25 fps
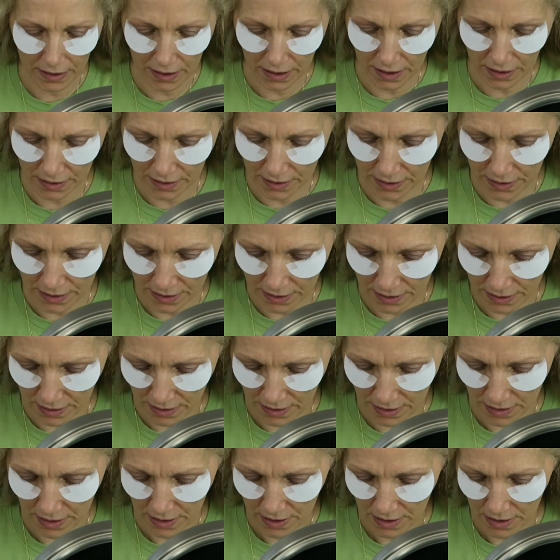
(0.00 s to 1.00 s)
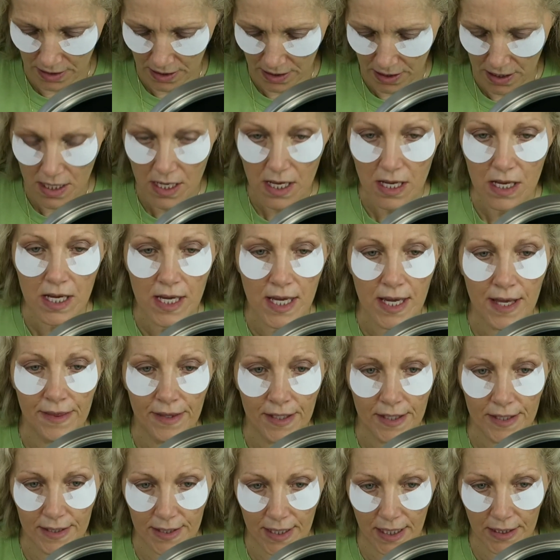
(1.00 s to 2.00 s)
color in
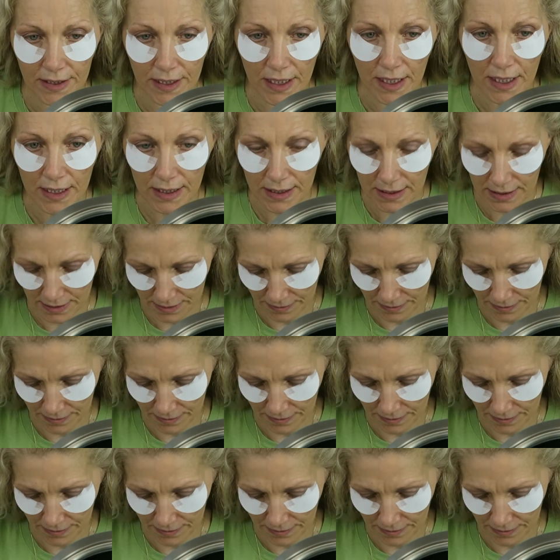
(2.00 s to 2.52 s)
the center.